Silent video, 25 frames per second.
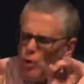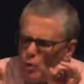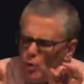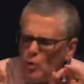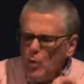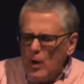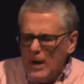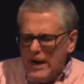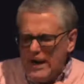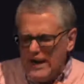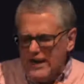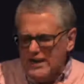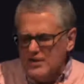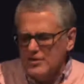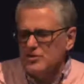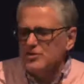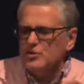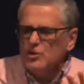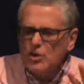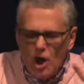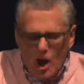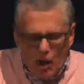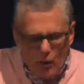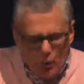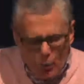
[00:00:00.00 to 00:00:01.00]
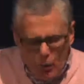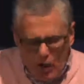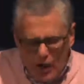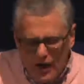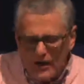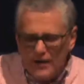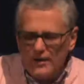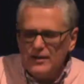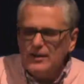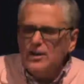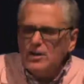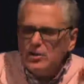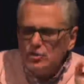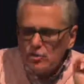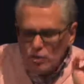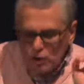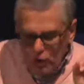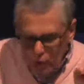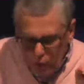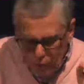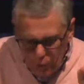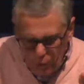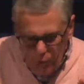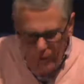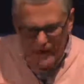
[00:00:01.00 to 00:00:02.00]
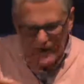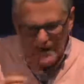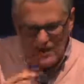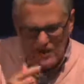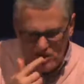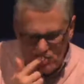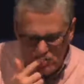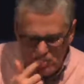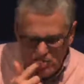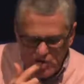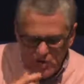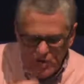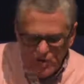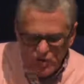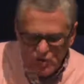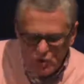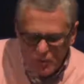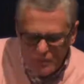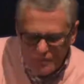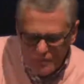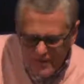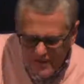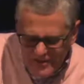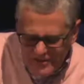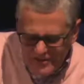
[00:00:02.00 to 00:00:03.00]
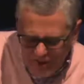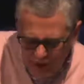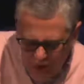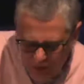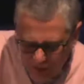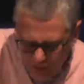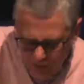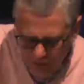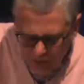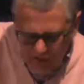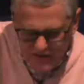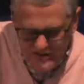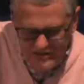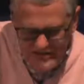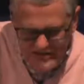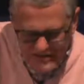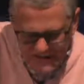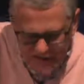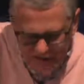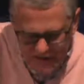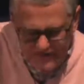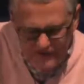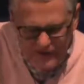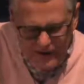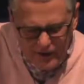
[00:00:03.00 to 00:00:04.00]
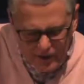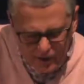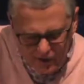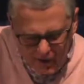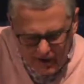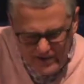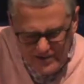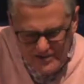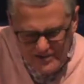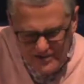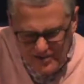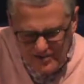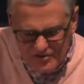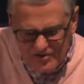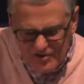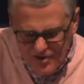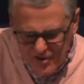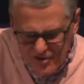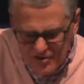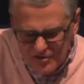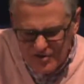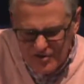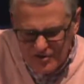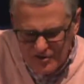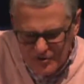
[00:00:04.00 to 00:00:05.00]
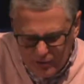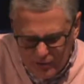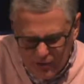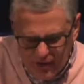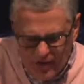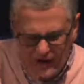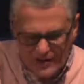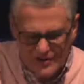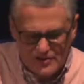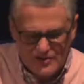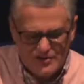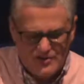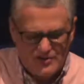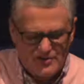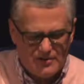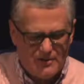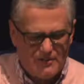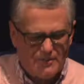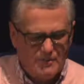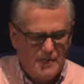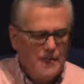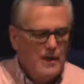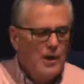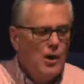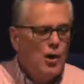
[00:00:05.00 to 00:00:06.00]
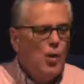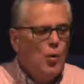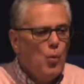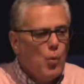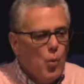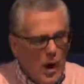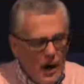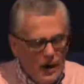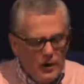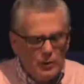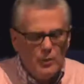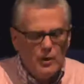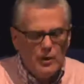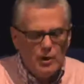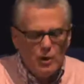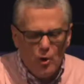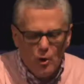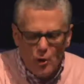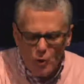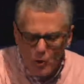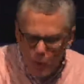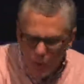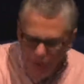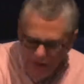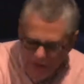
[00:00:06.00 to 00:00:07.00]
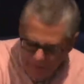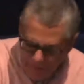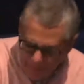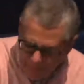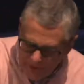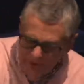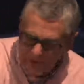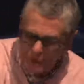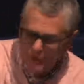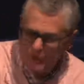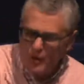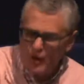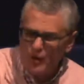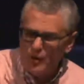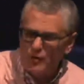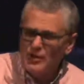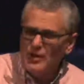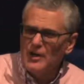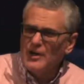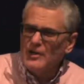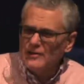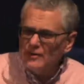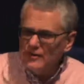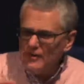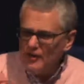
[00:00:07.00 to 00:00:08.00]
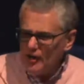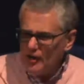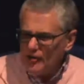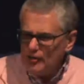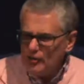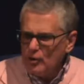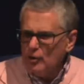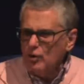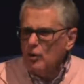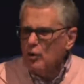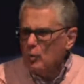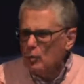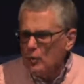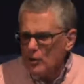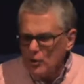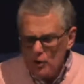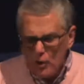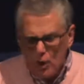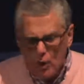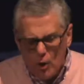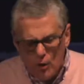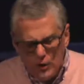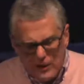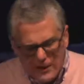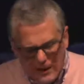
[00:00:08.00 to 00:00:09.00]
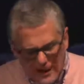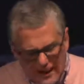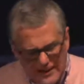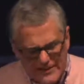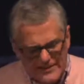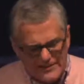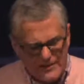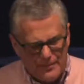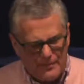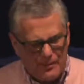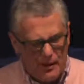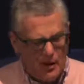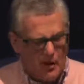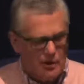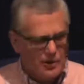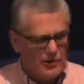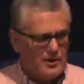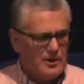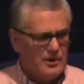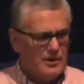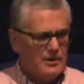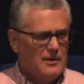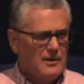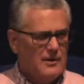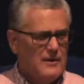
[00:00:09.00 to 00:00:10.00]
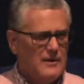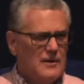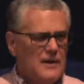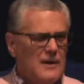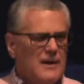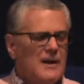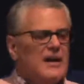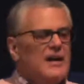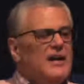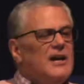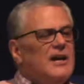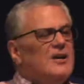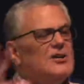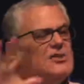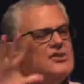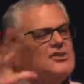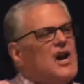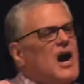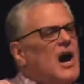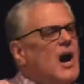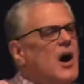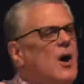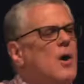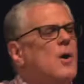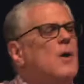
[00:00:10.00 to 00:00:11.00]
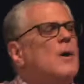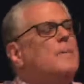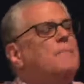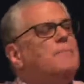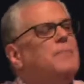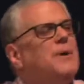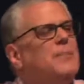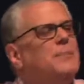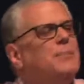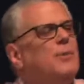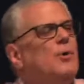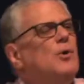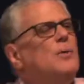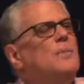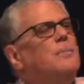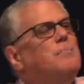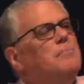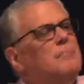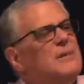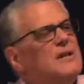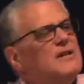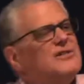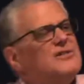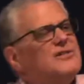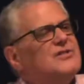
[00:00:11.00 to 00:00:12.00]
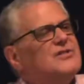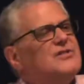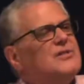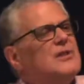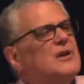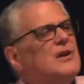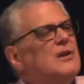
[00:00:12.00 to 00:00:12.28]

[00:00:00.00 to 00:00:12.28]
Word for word: ways, not one, two ways to miss out on saving grace in Jesus Christ. One we know quite a bit about, the other we know less about. Here's how people miss